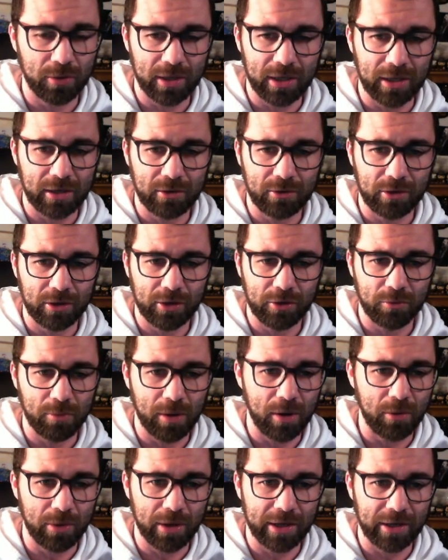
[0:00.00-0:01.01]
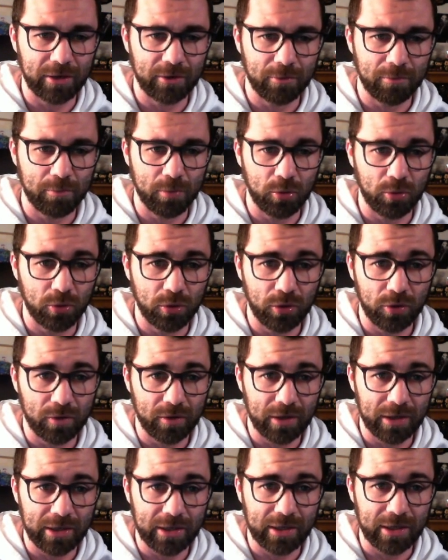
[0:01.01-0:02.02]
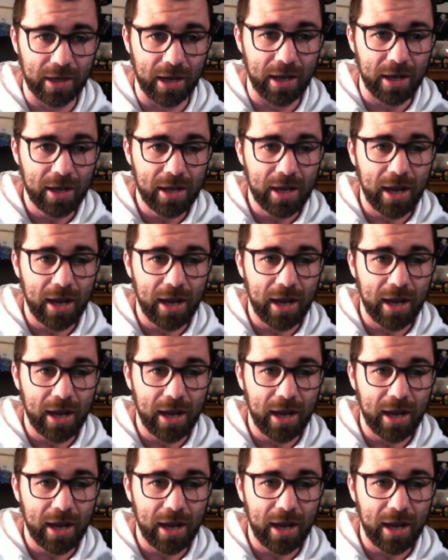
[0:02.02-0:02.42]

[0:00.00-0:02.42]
equally as well in the Bundesliga.